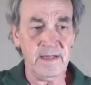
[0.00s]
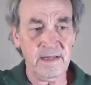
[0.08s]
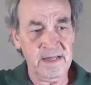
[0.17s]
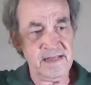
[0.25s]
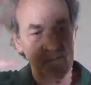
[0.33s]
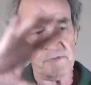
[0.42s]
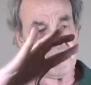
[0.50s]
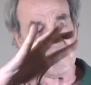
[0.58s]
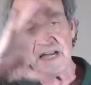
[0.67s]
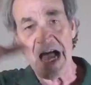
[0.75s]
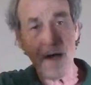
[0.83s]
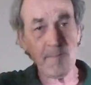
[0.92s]
it was the
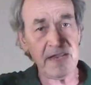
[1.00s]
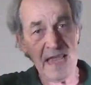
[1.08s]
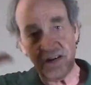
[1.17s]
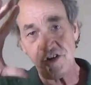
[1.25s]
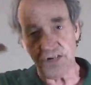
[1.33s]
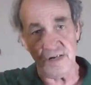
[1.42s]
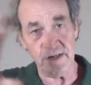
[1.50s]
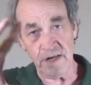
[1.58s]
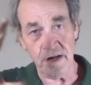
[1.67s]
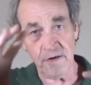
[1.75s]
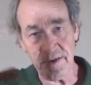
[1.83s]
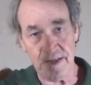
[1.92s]
combination, you
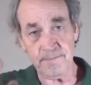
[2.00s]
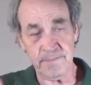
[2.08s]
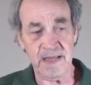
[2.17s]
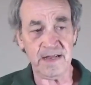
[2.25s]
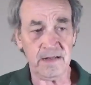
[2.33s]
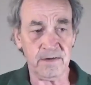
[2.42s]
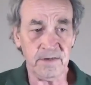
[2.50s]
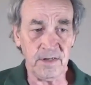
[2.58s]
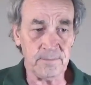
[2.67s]
know, that you know,